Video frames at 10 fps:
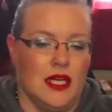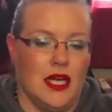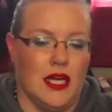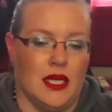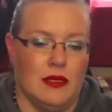
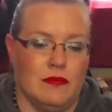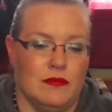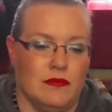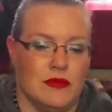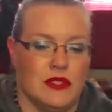Um,
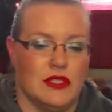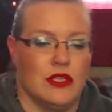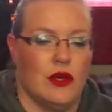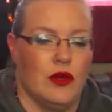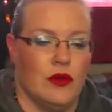
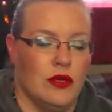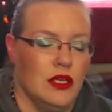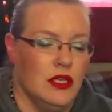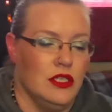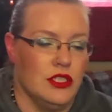
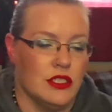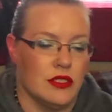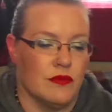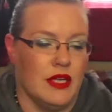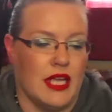so just
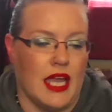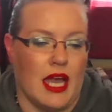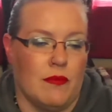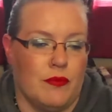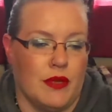to
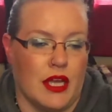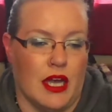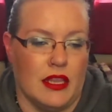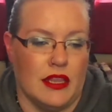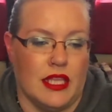recap, we
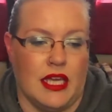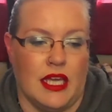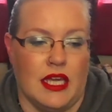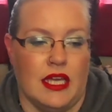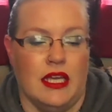got
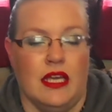the